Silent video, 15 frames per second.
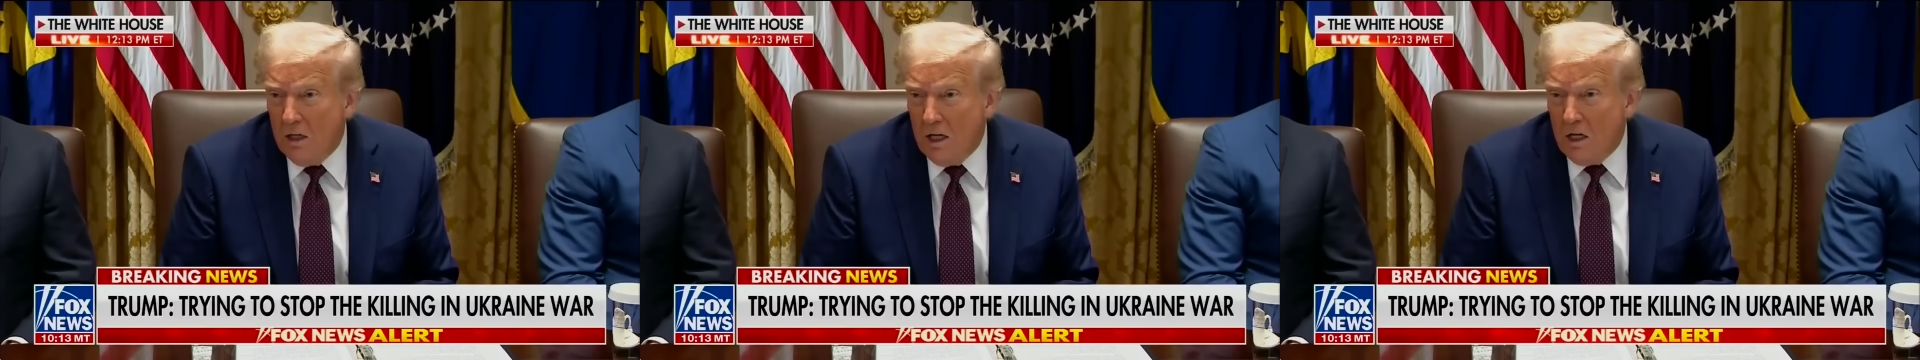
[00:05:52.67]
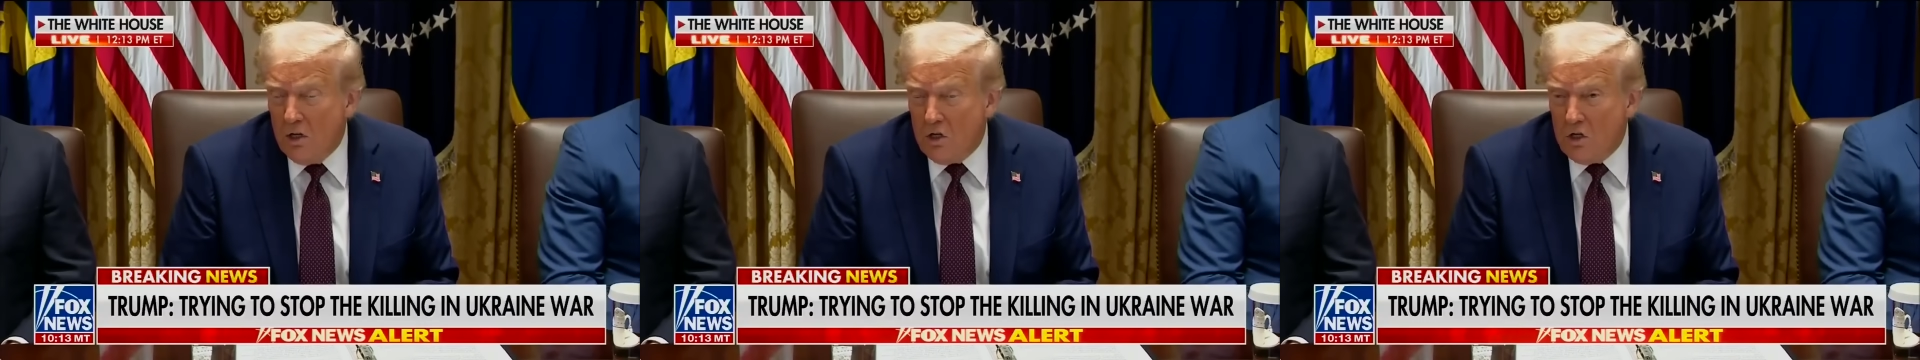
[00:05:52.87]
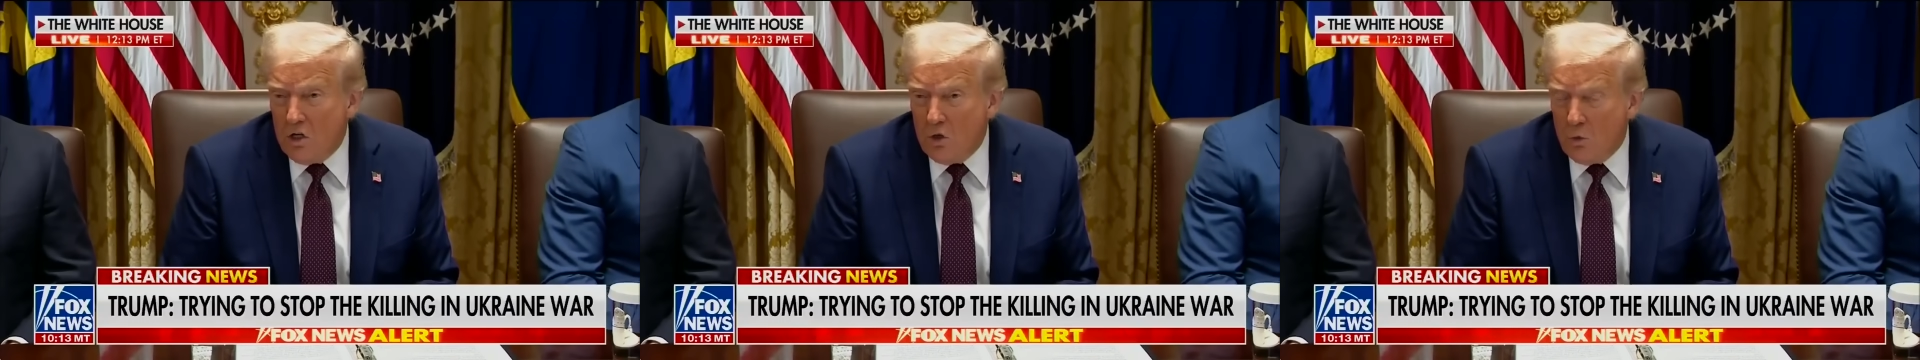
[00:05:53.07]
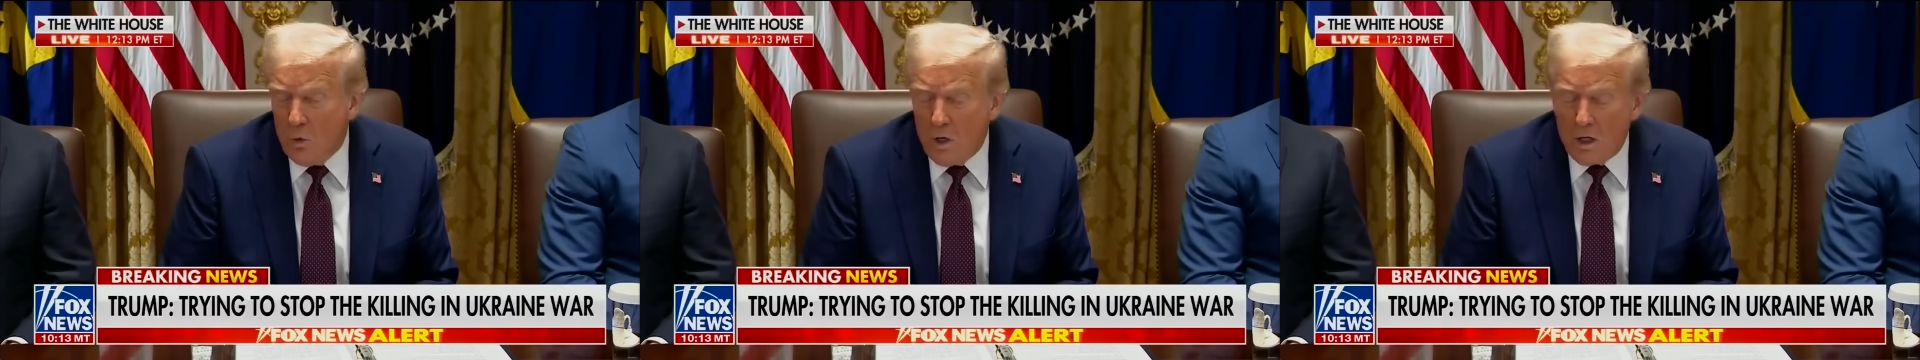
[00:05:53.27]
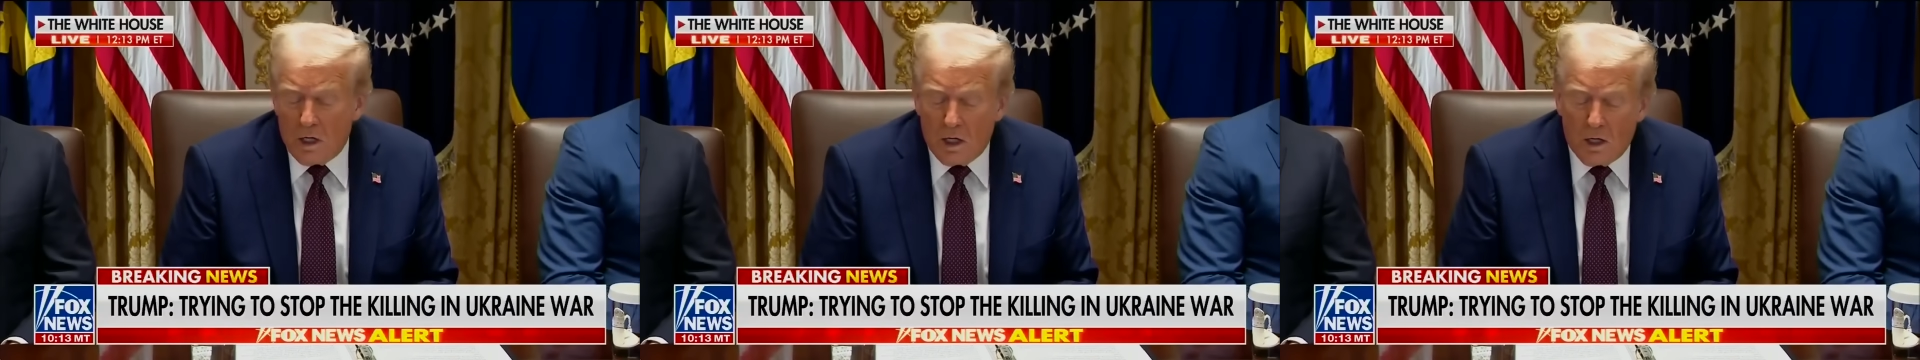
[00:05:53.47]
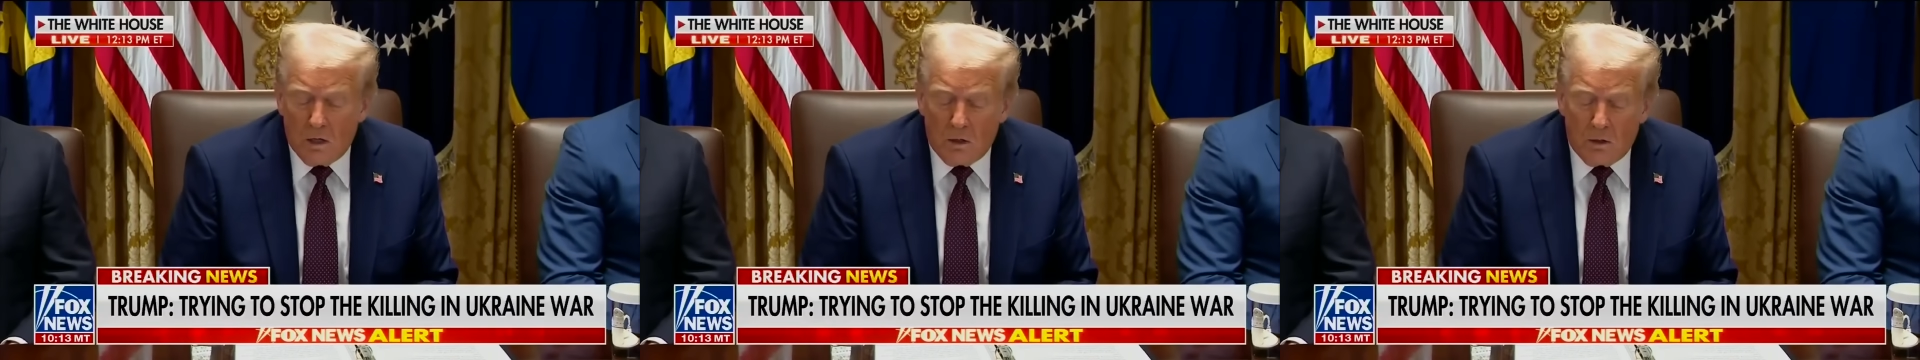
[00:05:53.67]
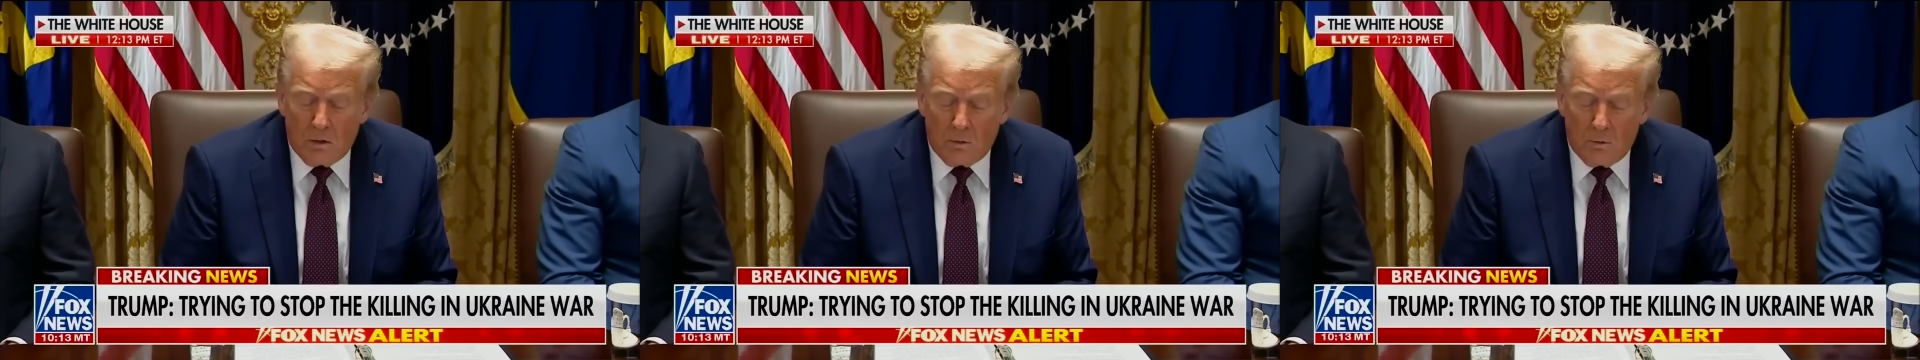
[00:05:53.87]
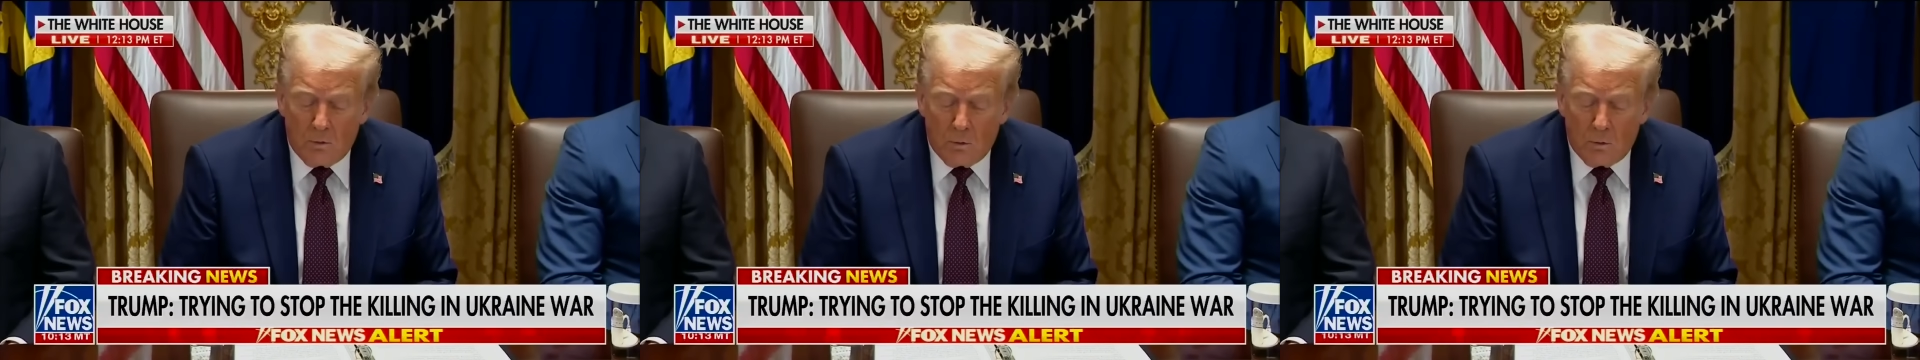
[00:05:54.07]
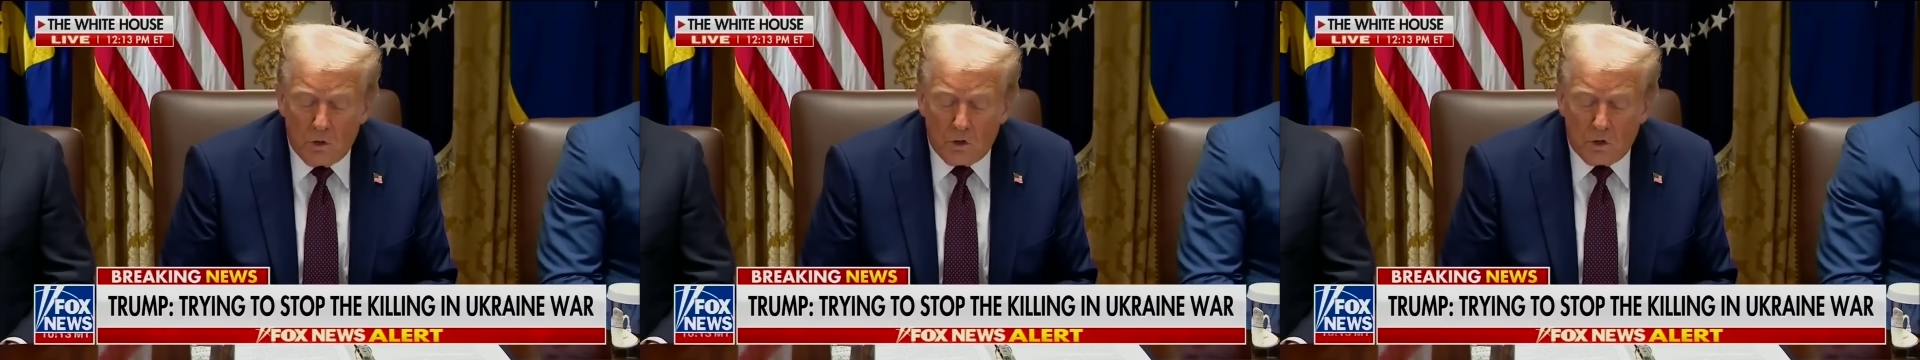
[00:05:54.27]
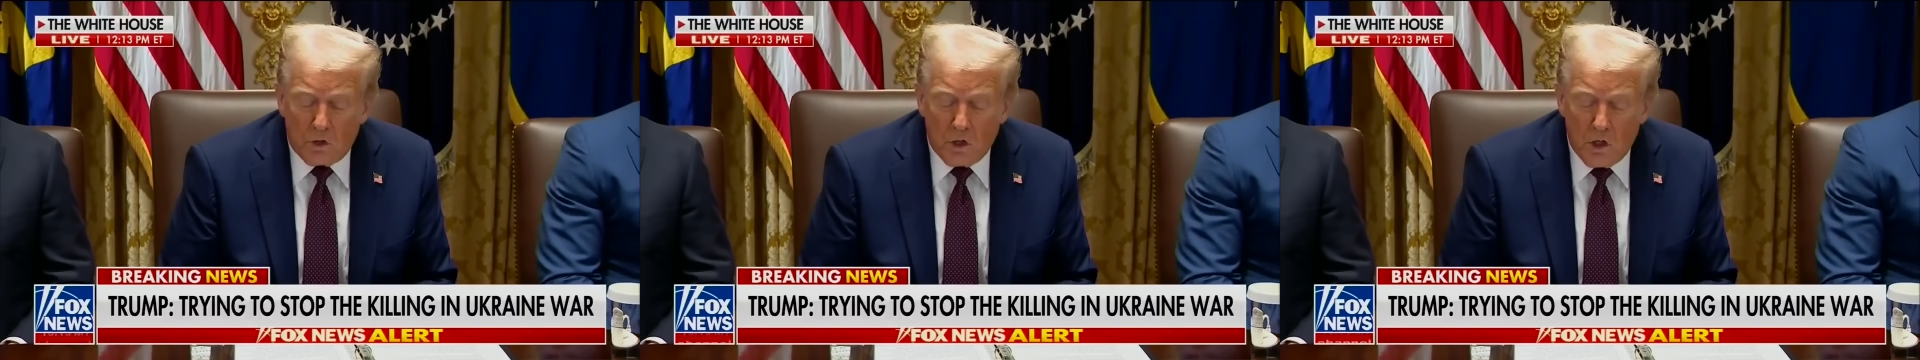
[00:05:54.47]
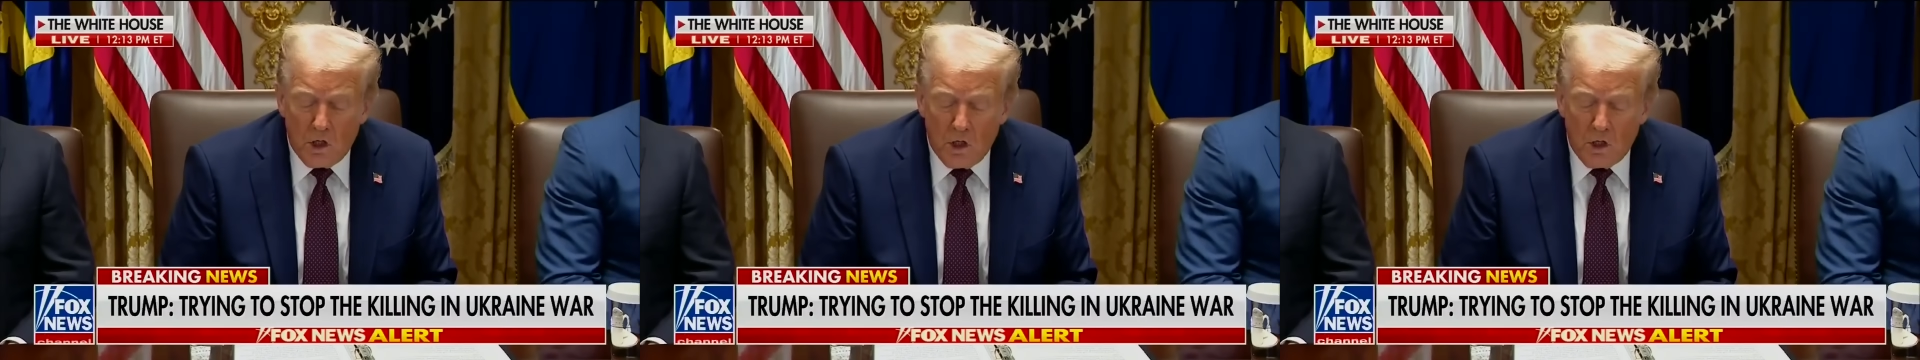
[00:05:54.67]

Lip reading: Energy is way down. It was